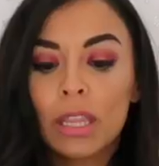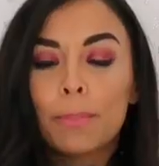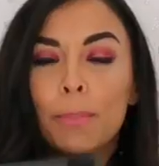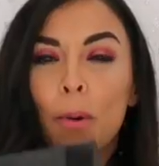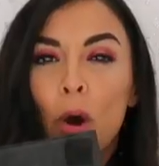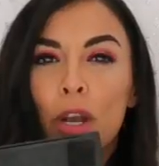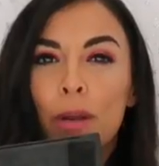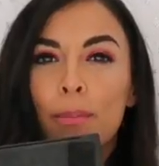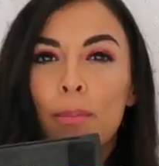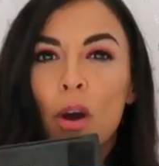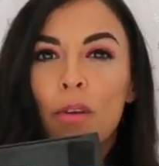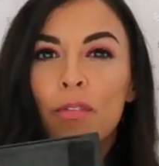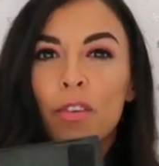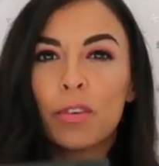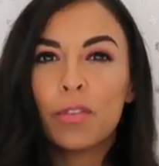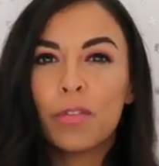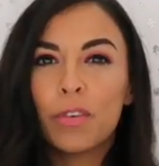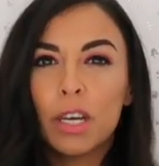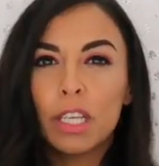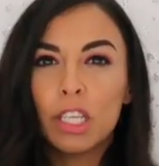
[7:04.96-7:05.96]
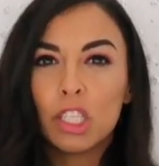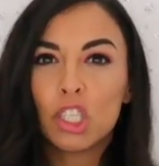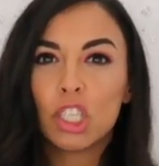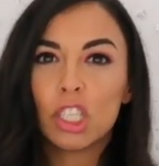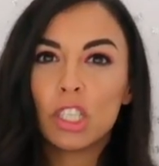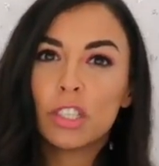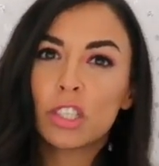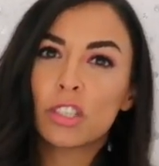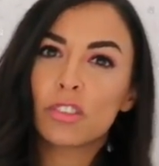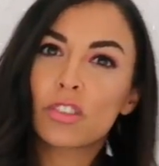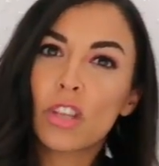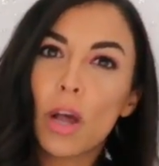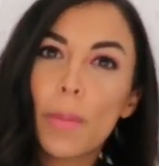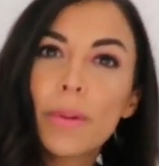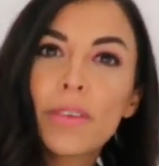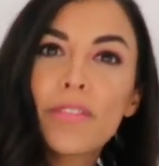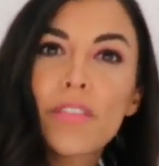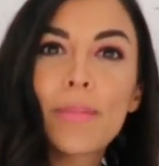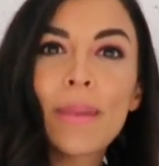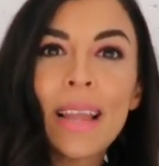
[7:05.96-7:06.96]
at the bottom of your furniture to
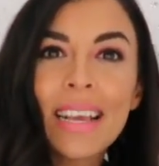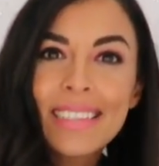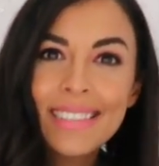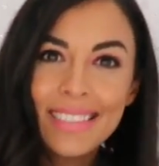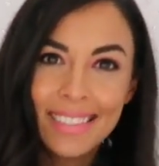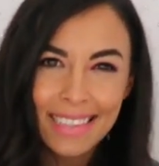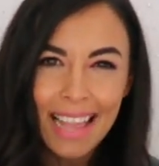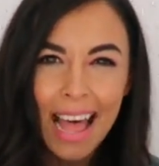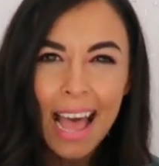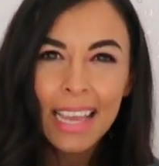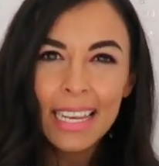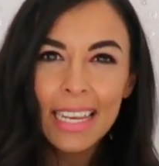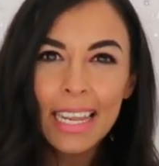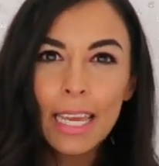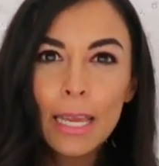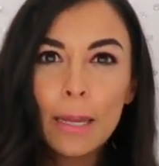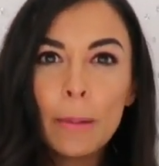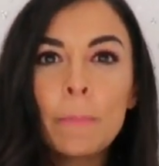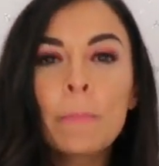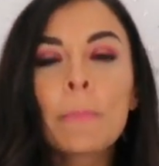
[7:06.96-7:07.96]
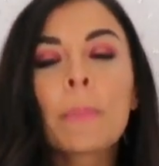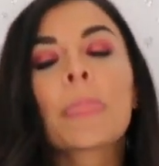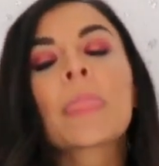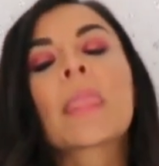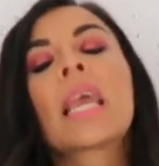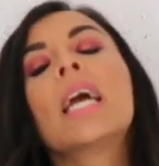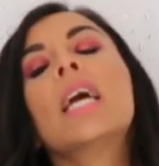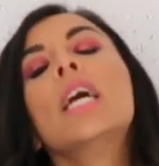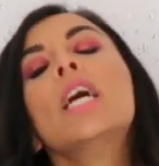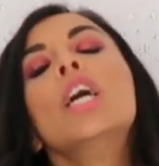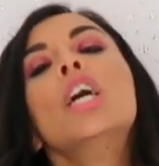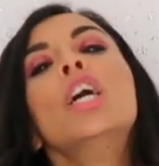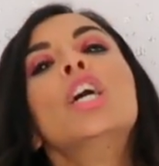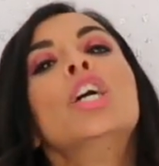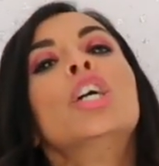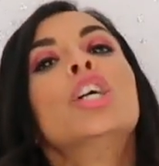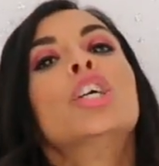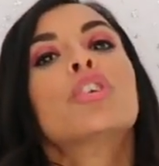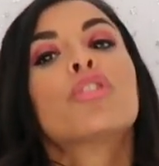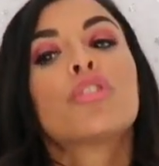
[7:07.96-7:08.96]
stop it from like sliding.
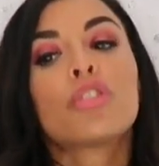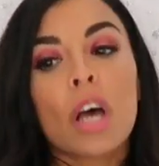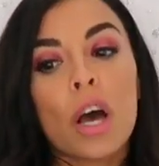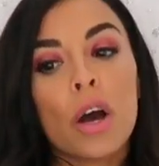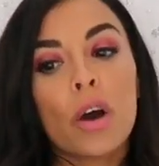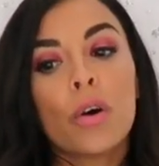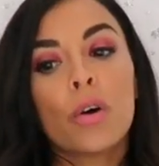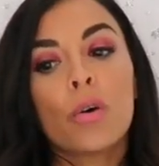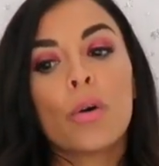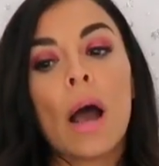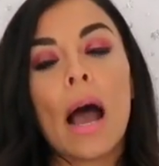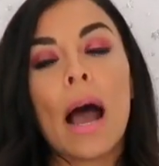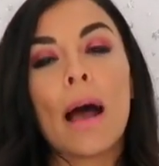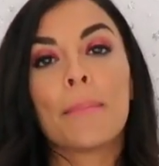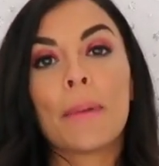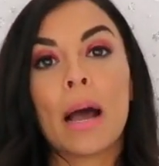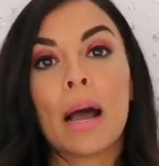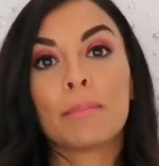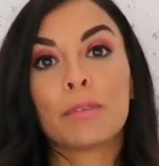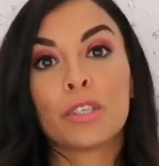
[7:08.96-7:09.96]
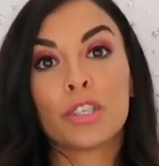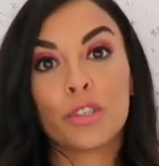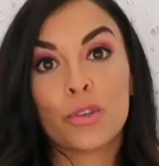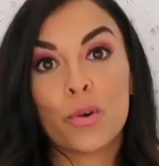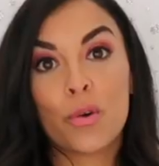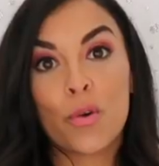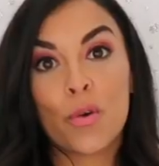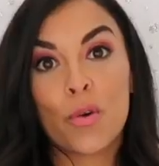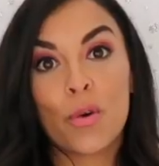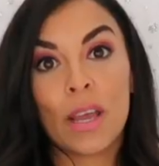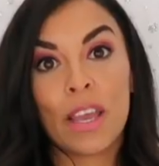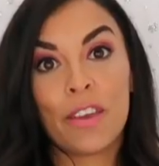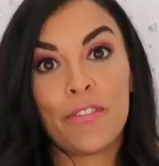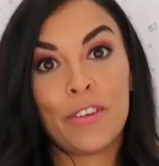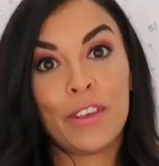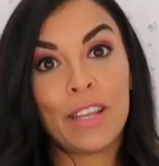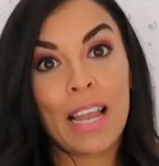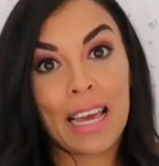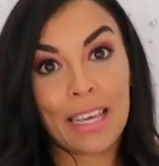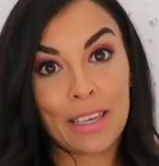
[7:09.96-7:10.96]
So I'm sure
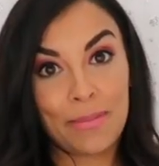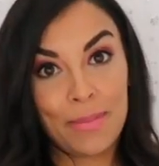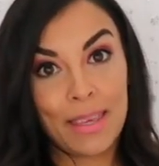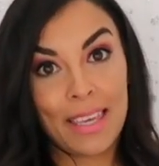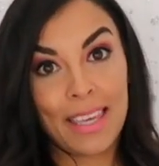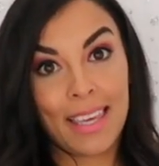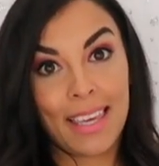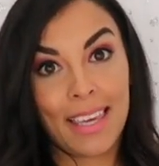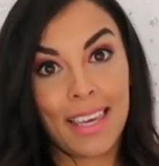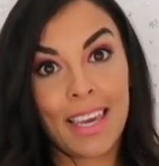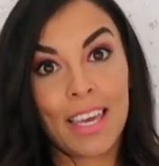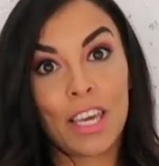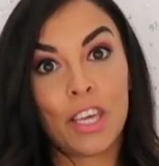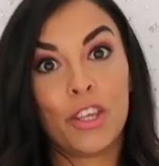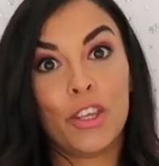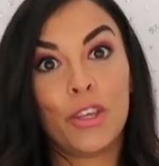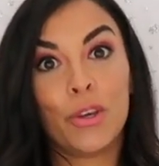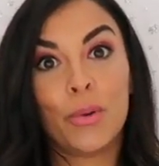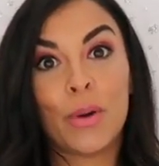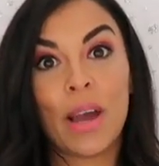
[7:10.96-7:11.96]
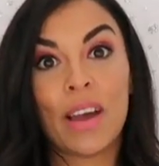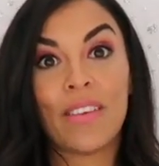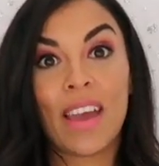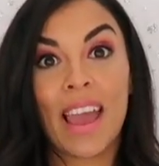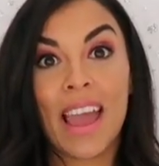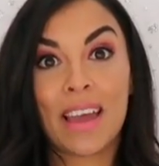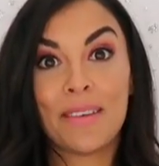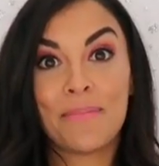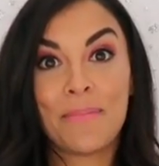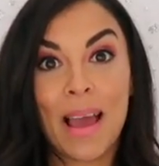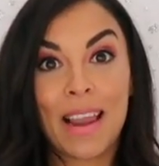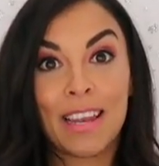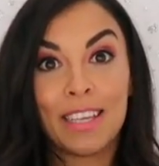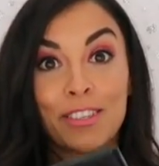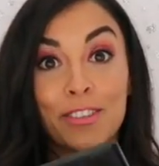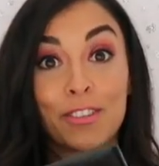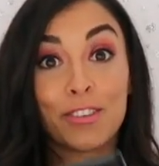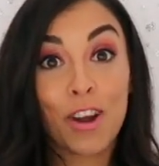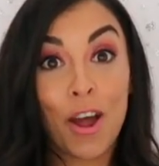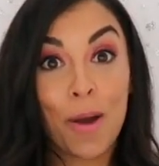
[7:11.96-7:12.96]
if you're like me, you have had
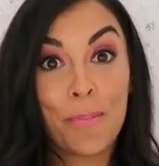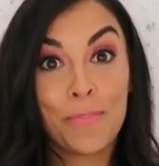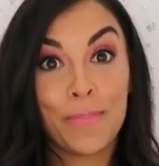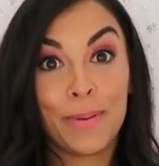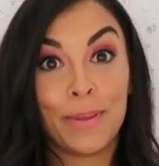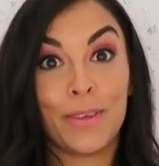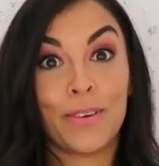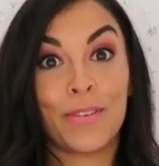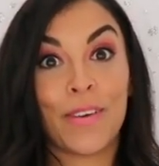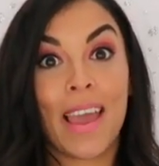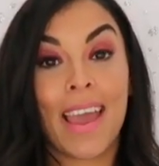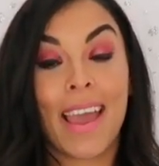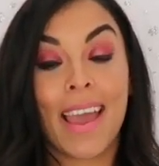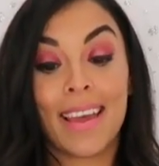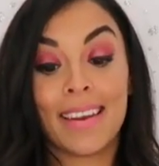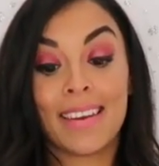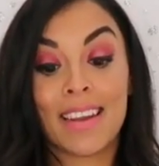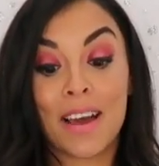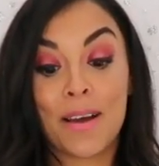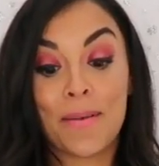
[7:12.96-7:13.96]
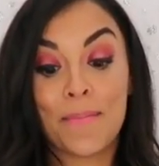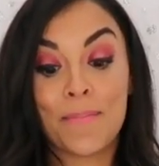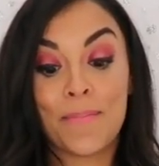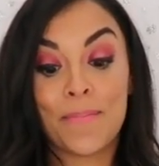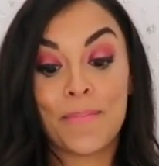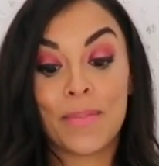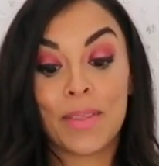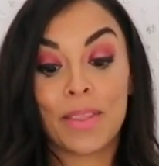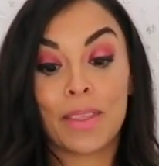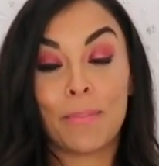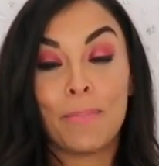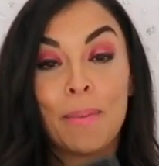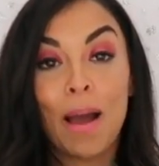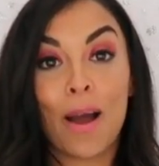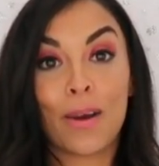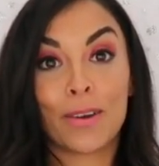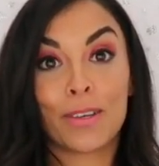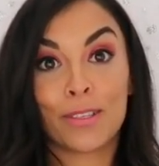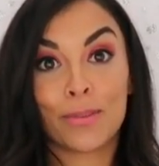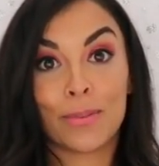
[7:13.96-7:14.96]
palettes drop, you've had the
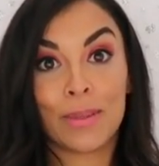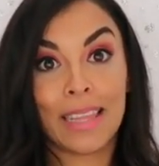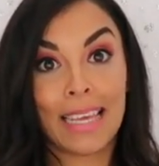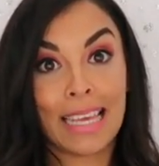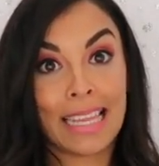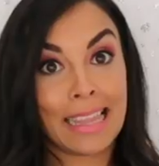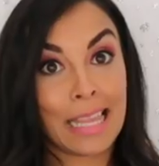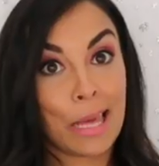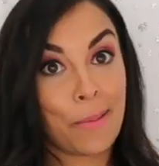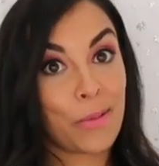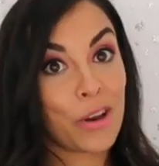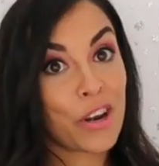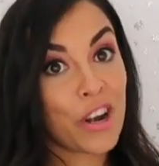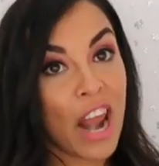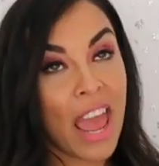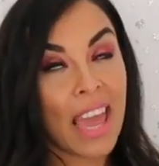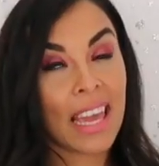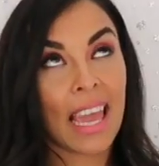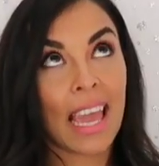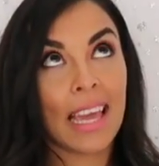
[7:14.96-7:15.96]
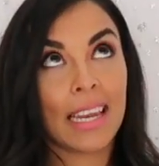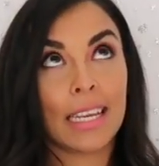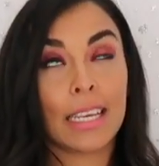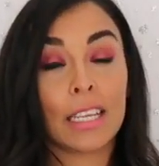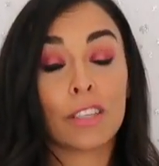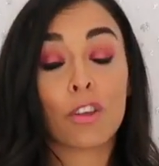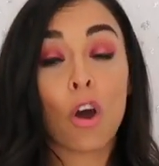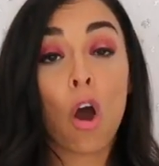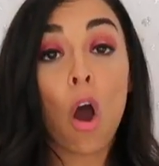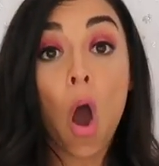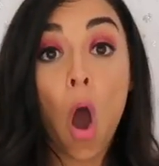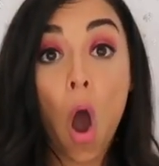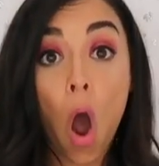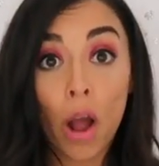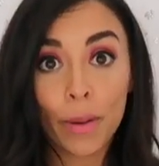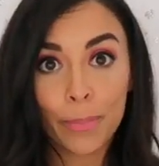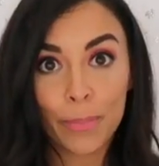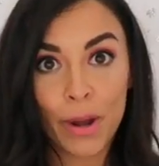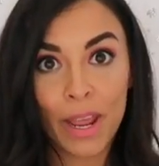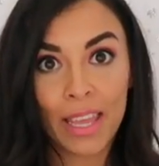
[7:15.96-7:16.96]
powders within them crack, and it is
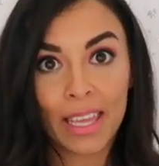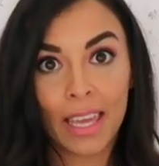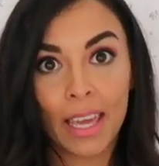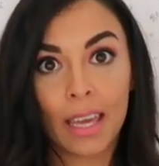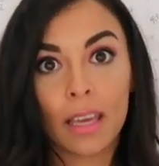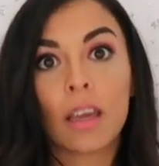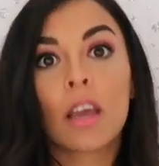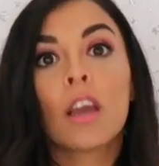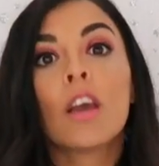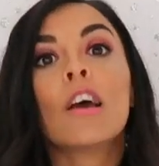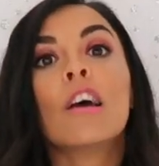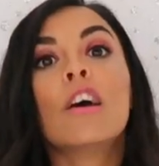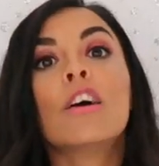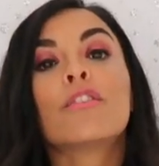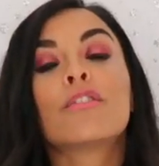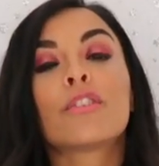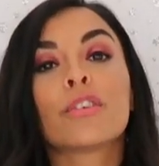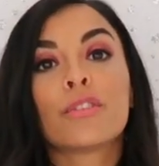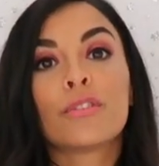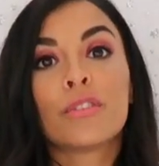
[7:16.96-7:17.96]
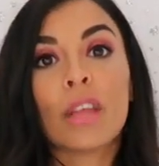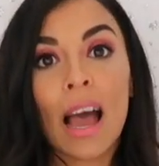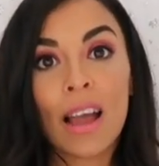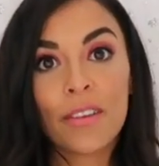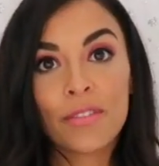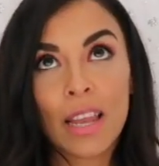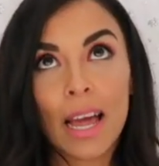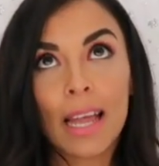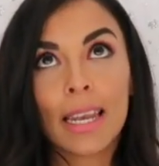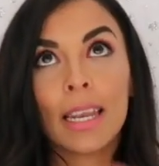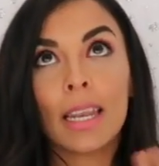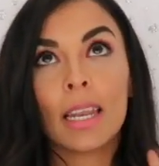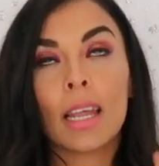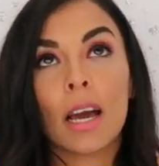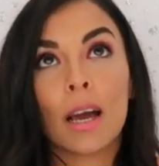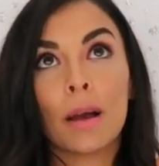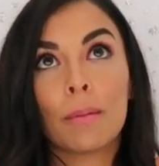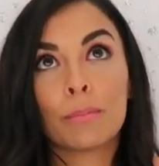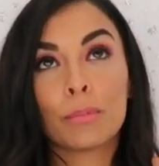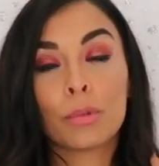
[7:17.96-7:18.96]
heartbreaking. So
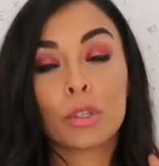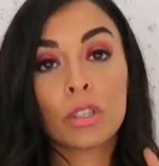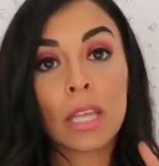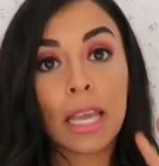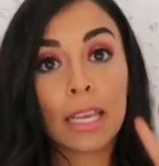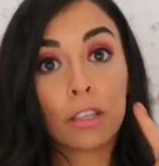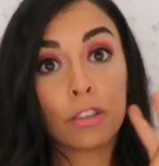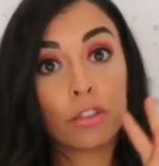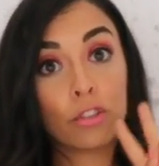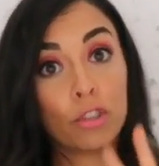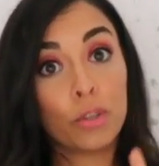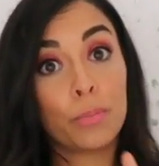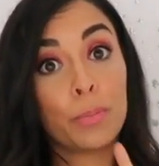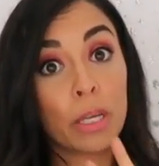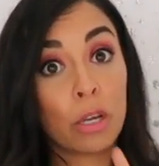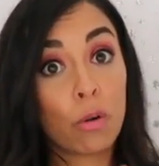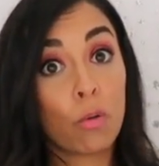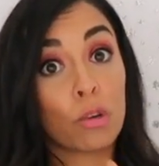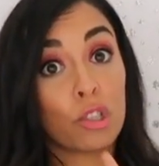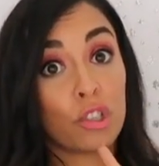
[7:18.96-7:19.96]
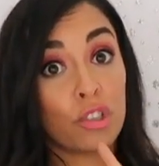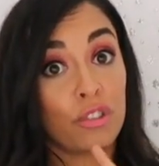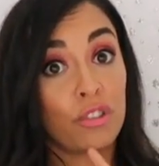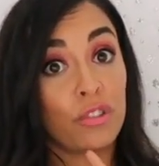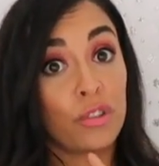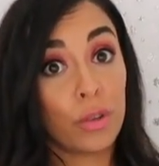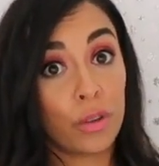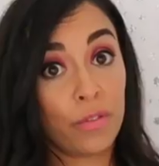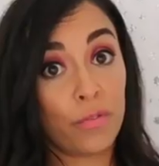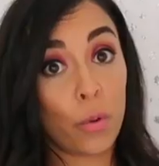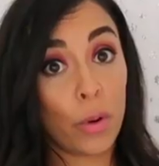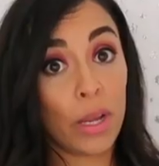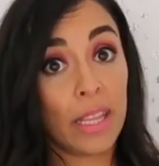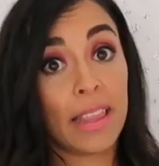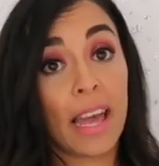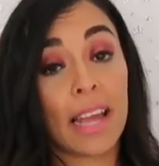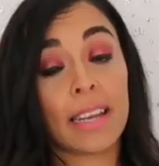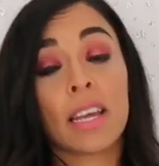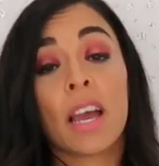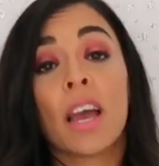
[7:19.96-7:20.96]
I've taken two precautions to
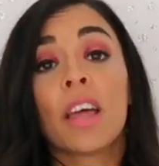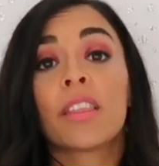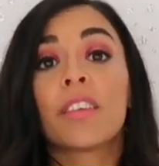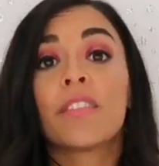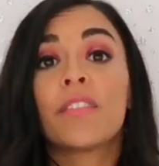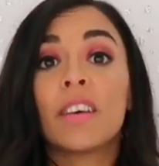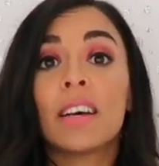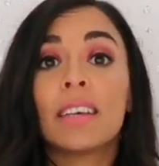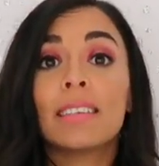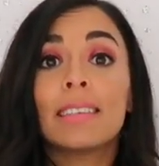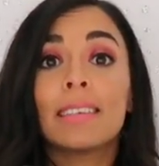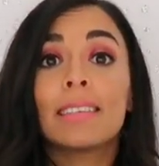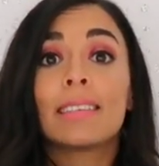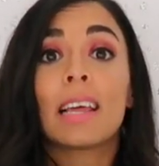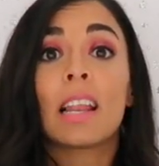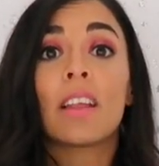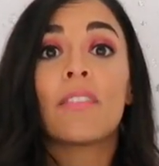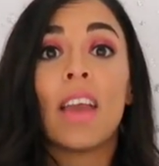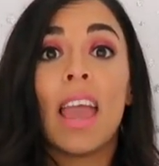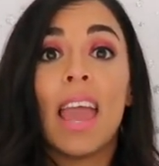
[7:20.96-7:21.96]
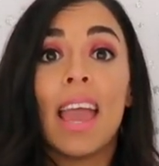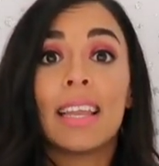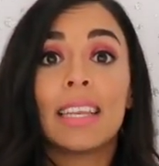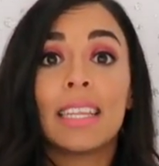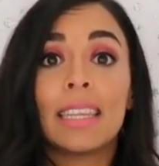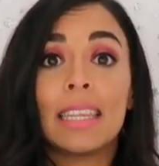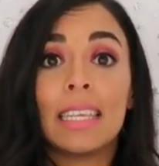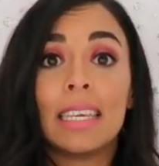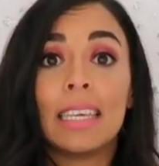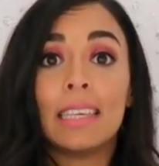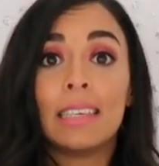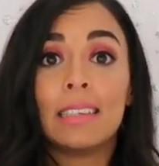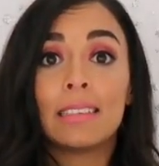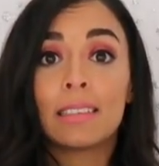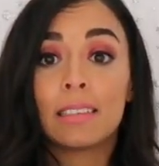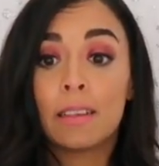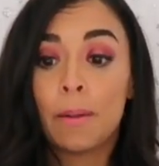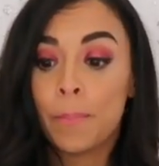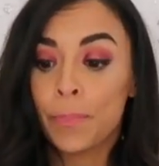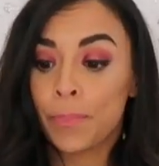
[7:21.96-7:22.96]
avoid that. The first is that I've added these